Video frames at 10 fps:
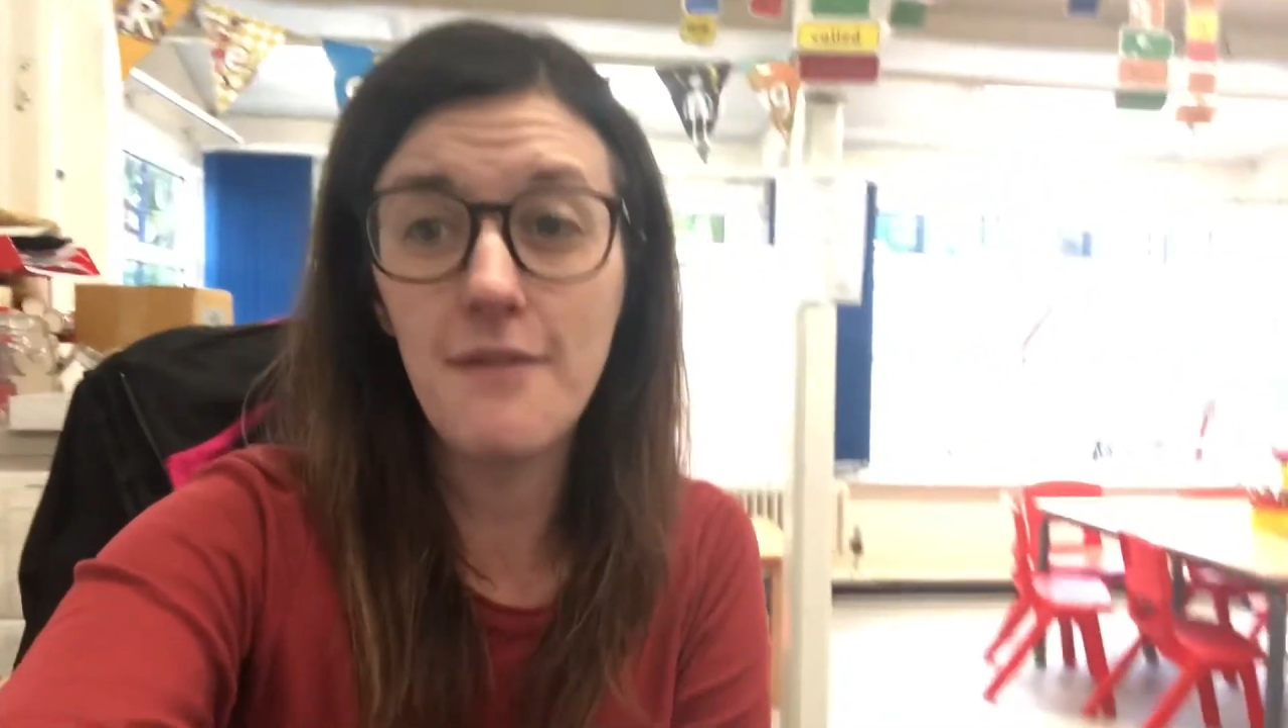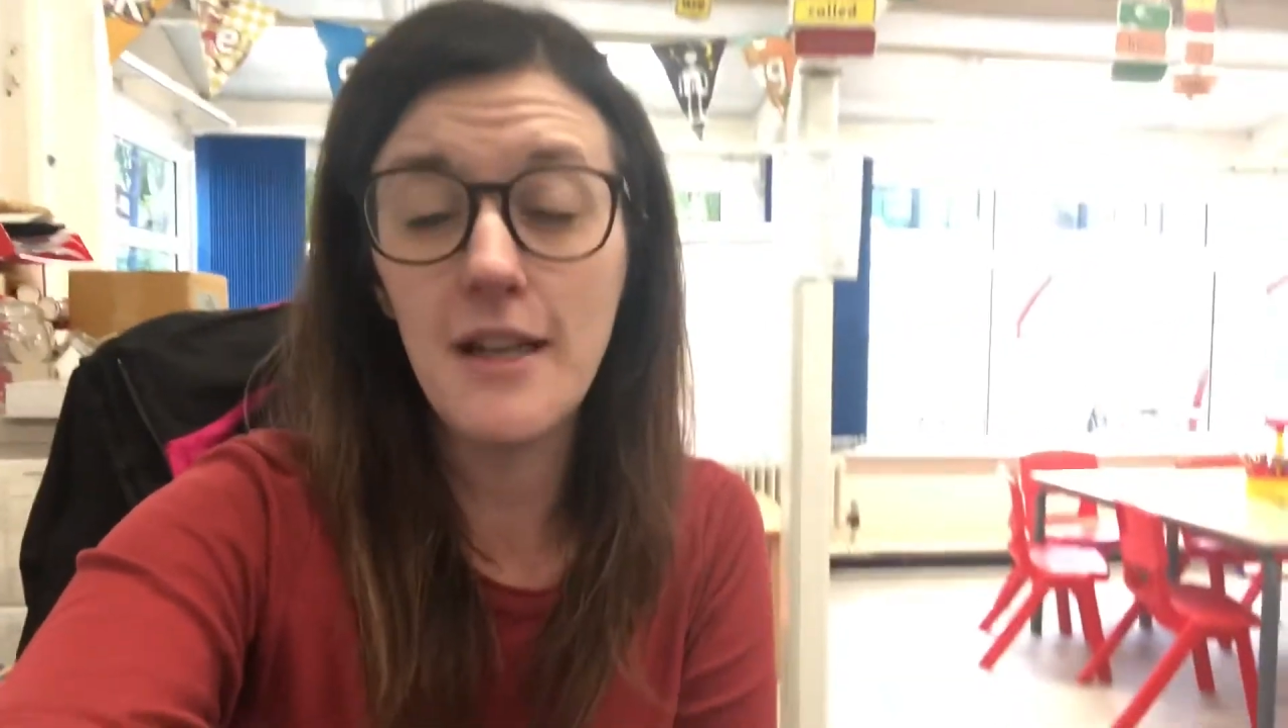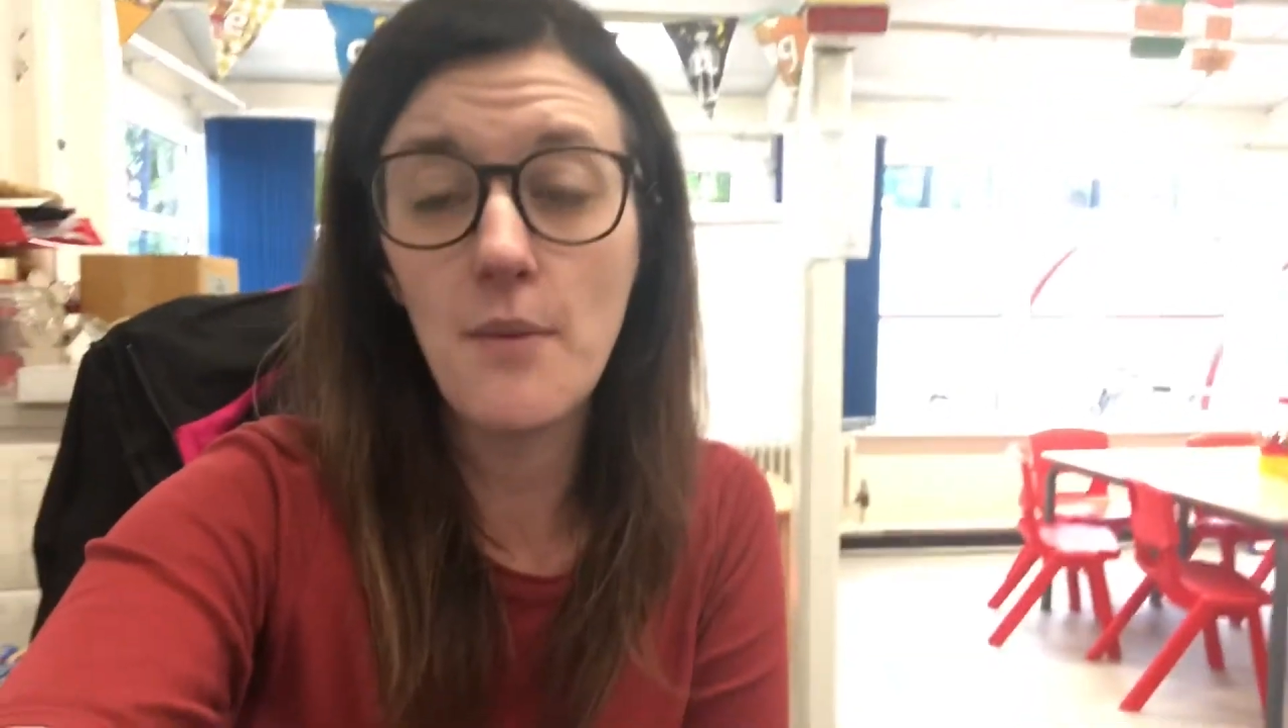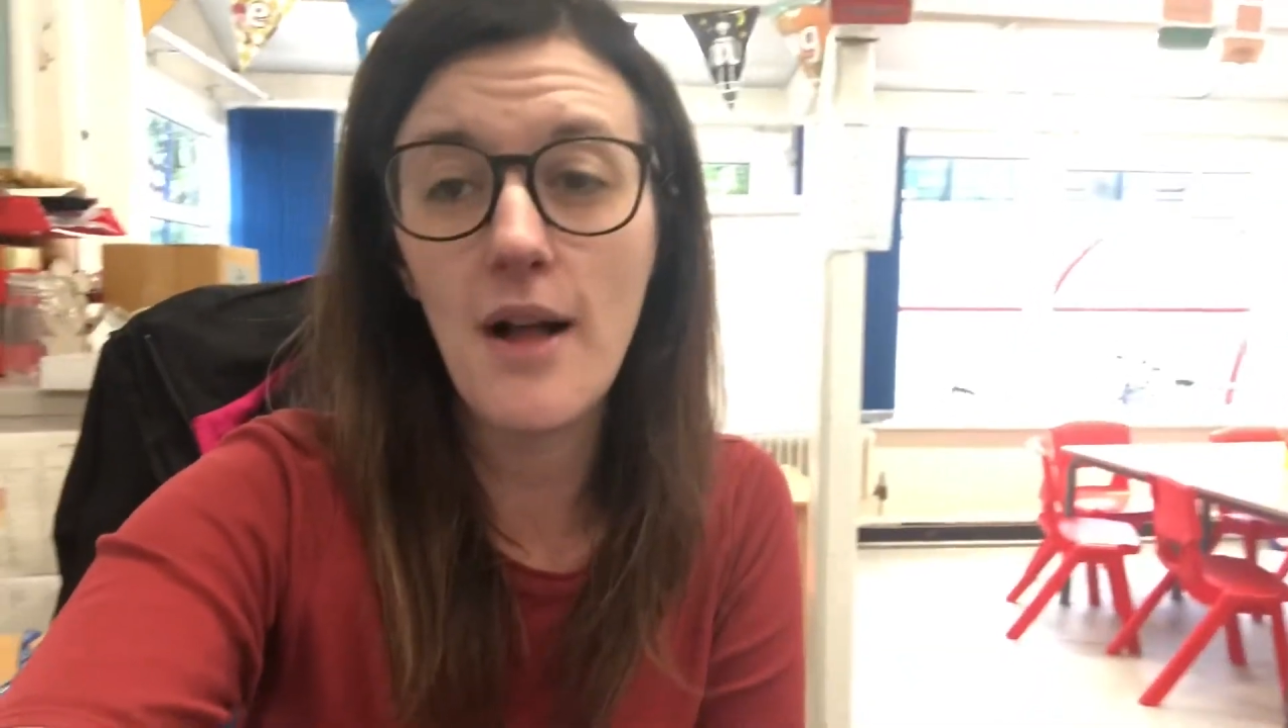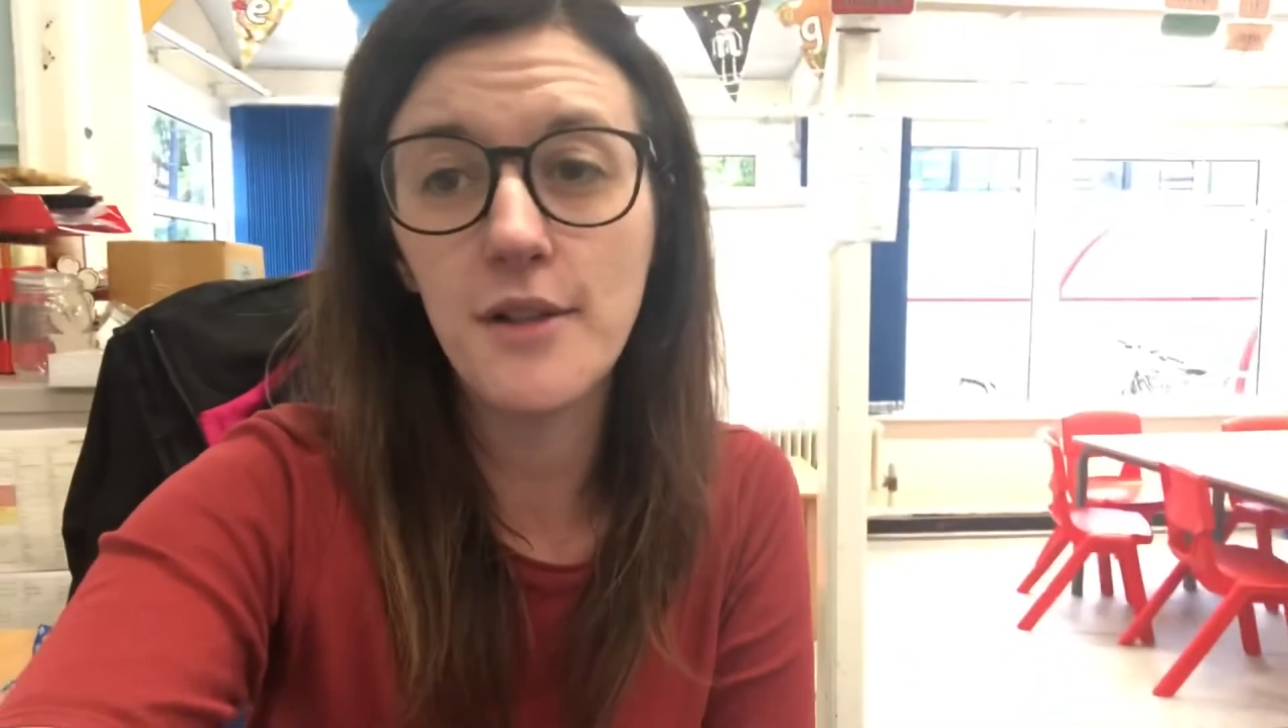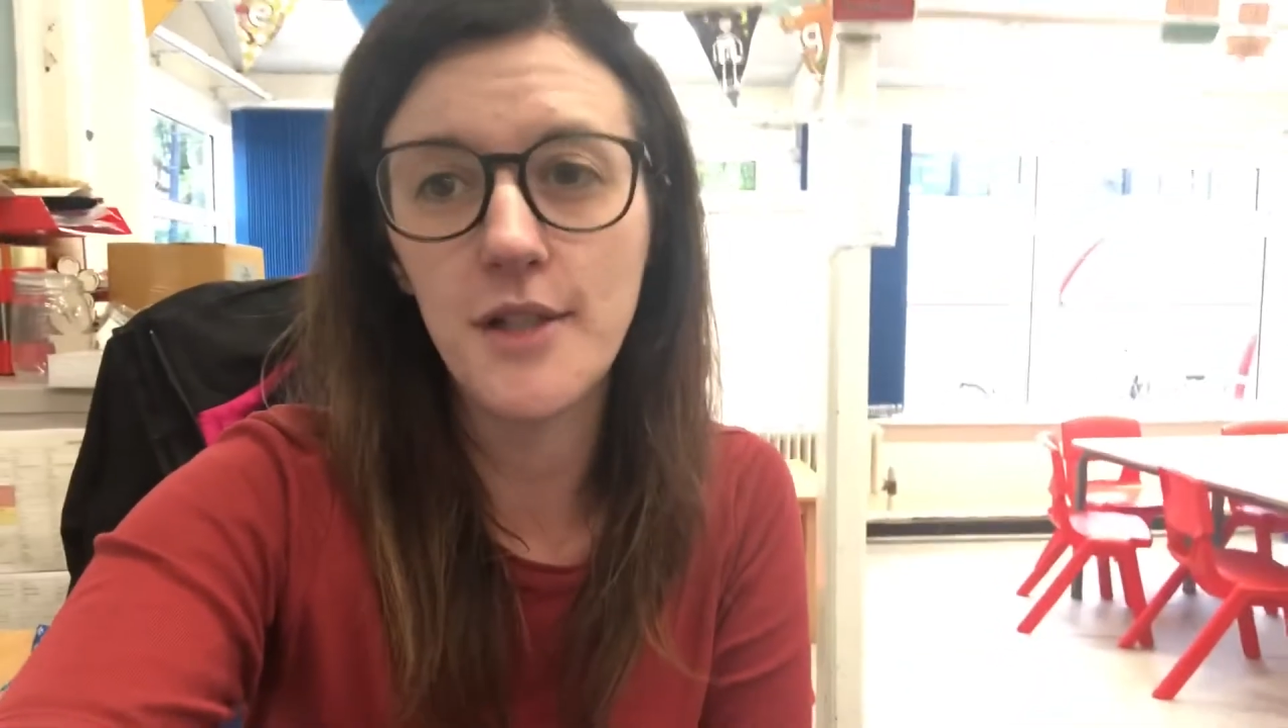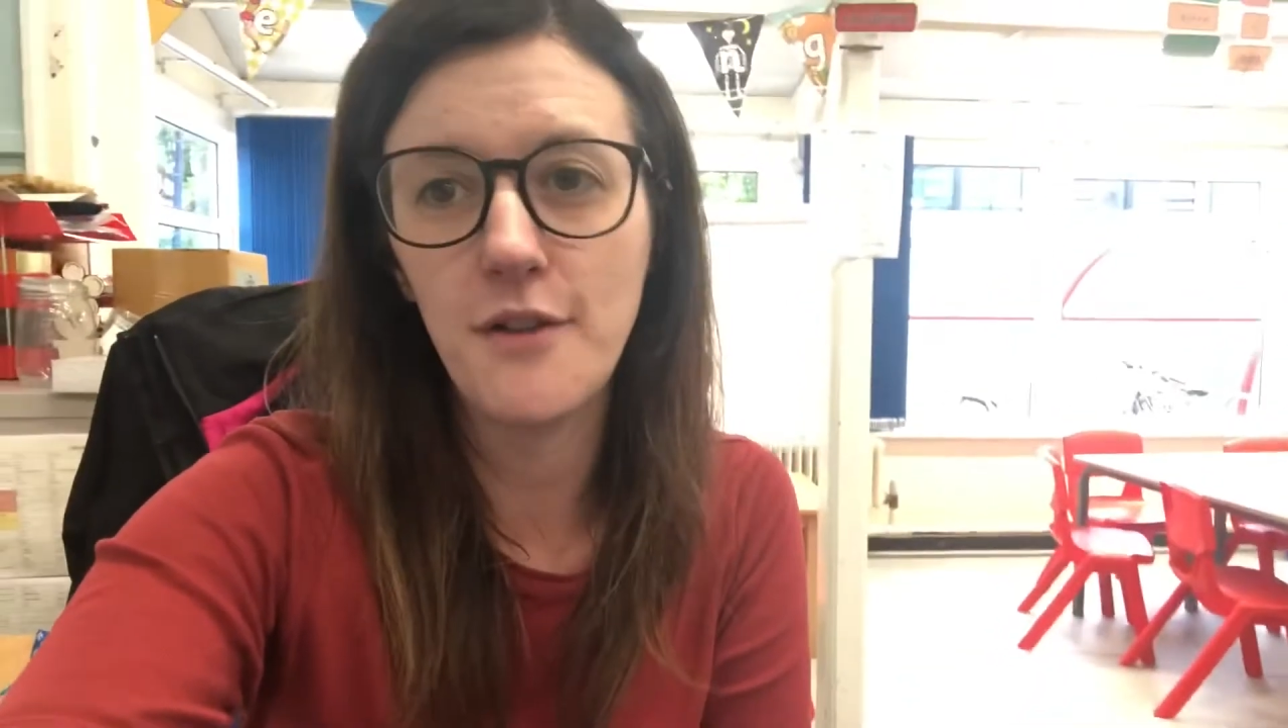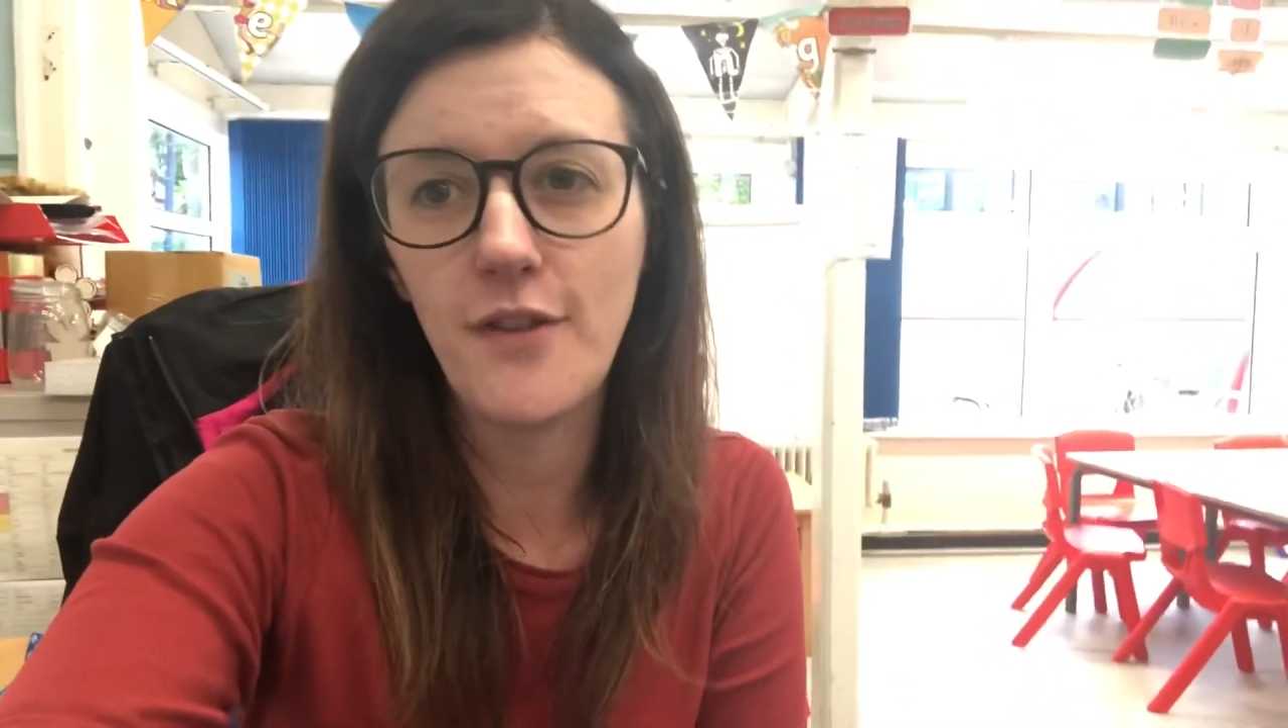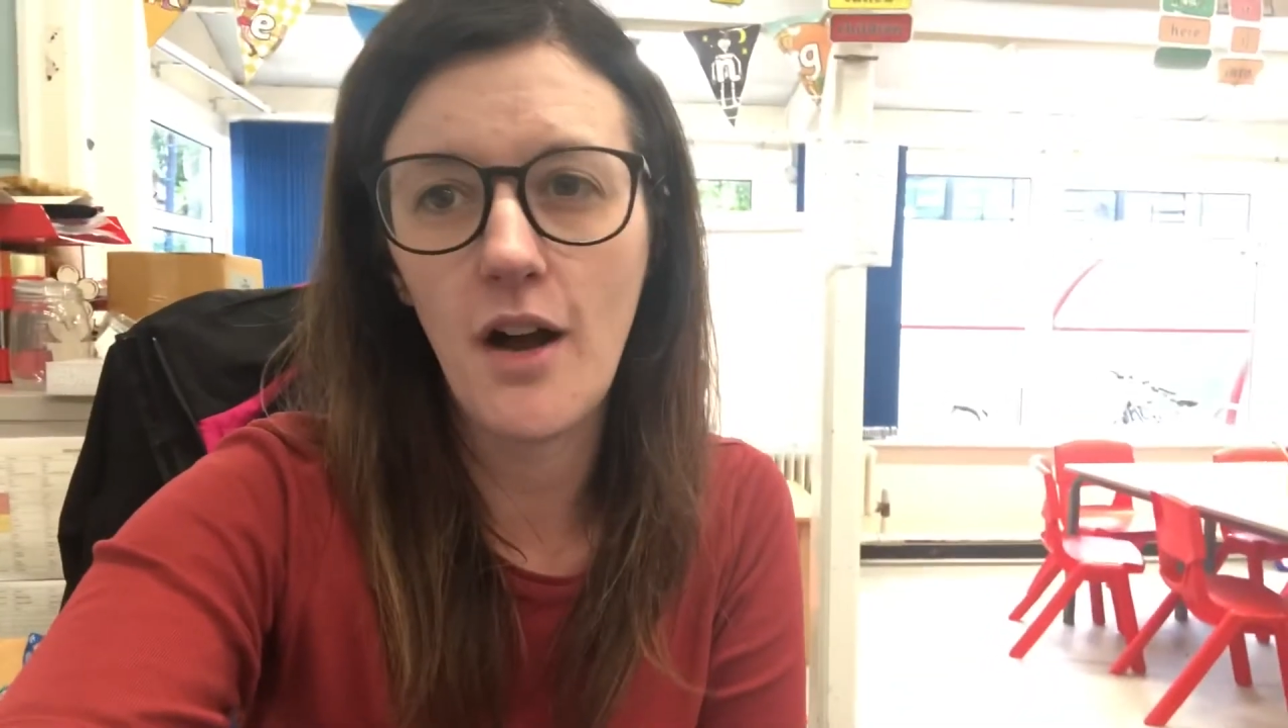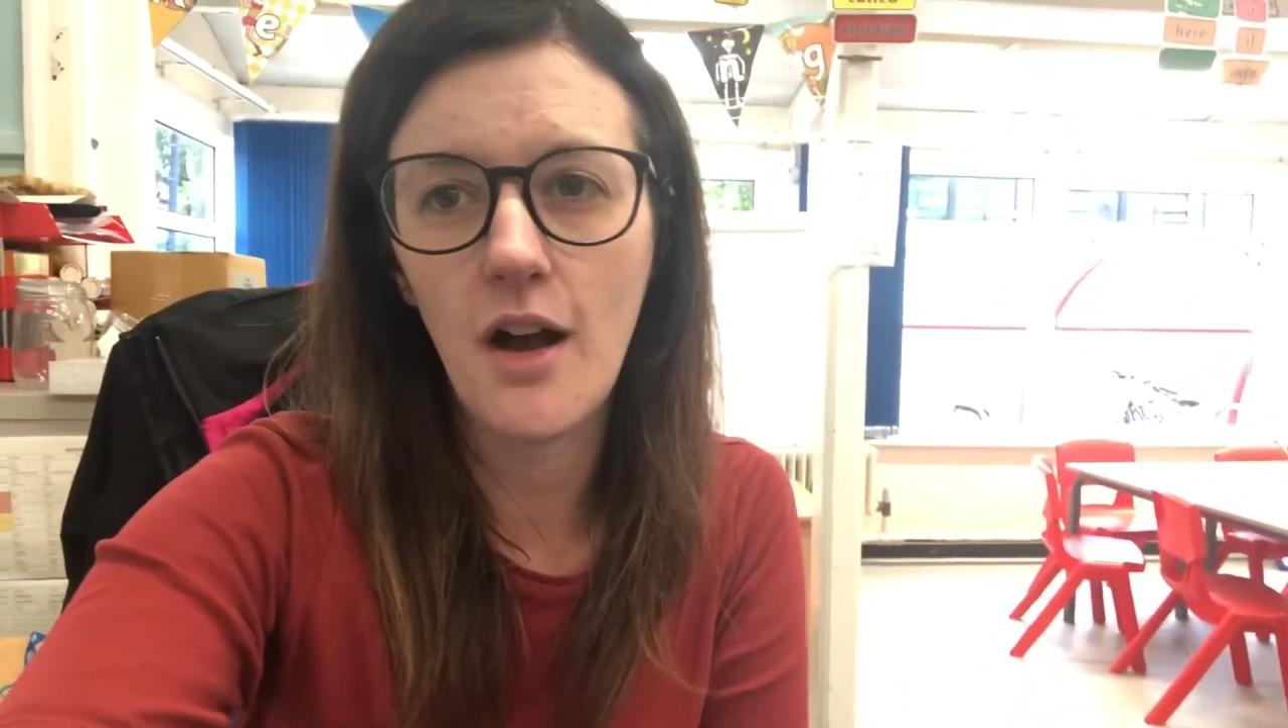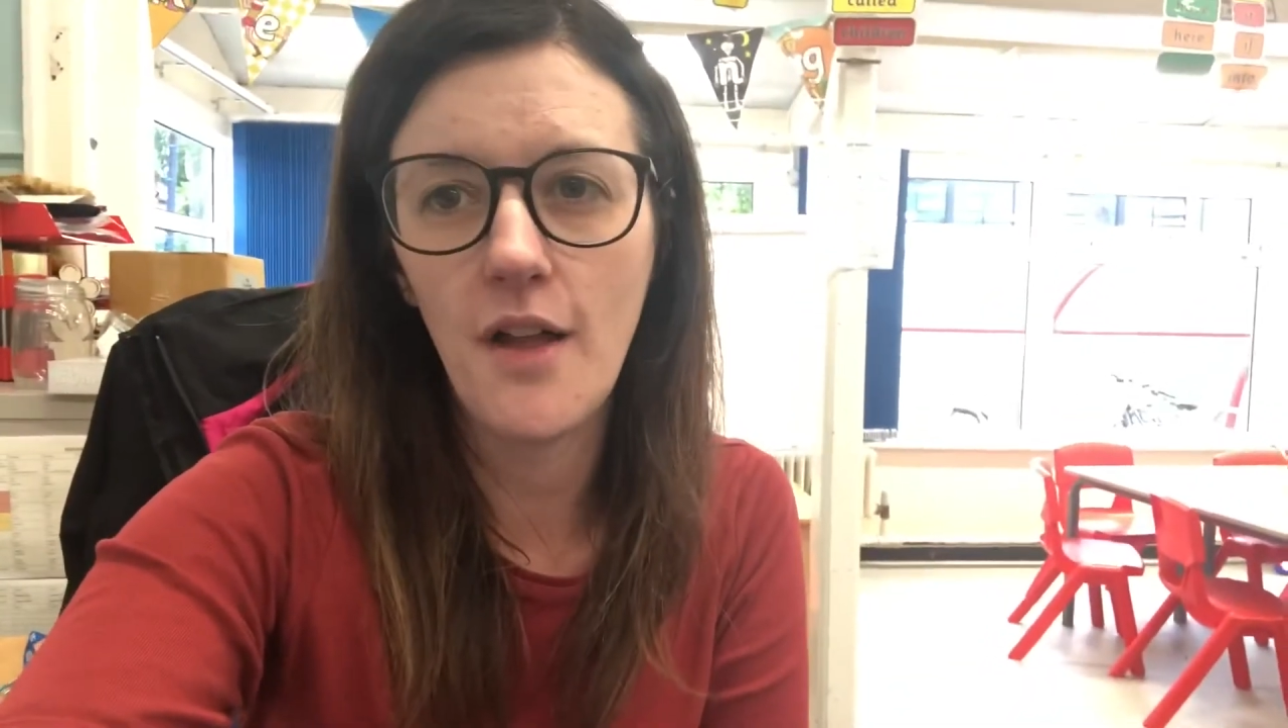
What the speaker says: really well so far.